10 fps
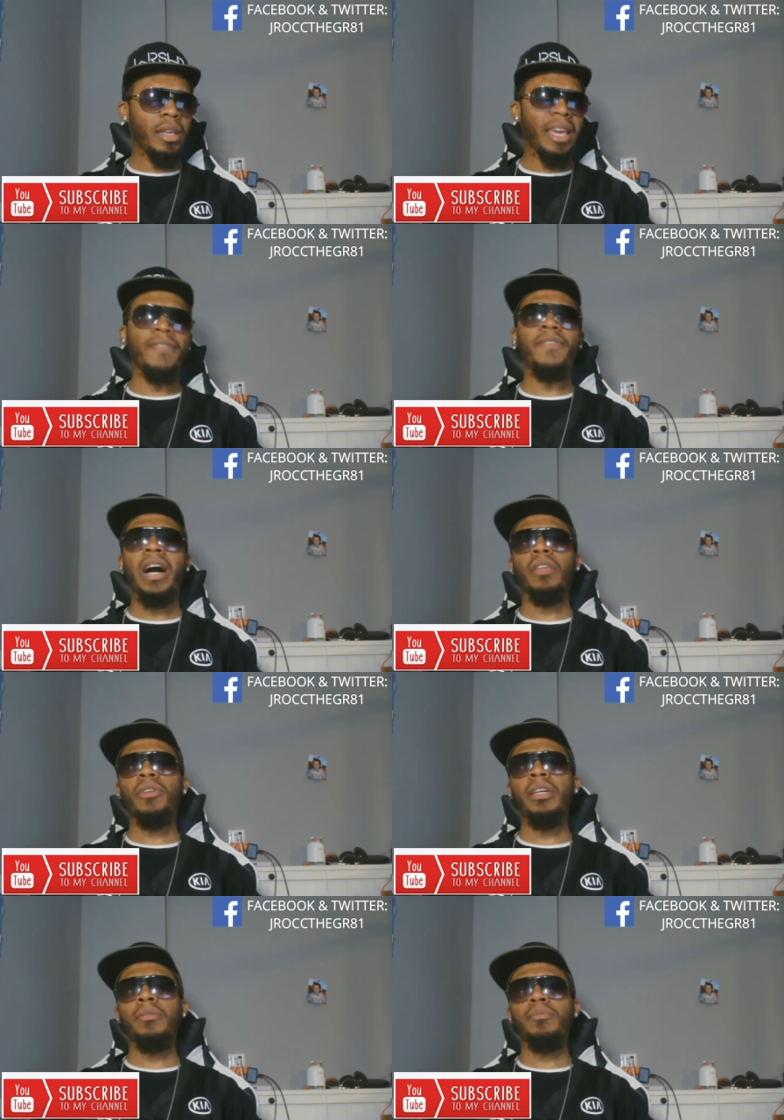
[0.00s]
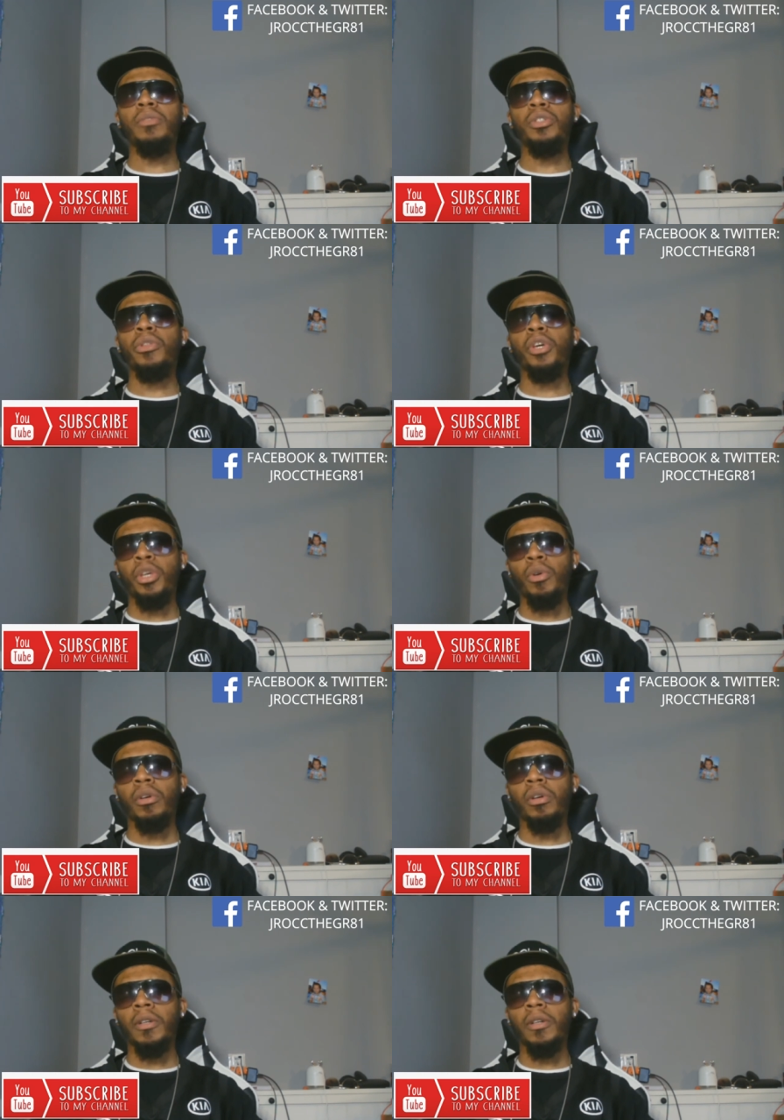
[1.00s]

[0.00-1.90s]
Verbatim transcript: and follow him to the cure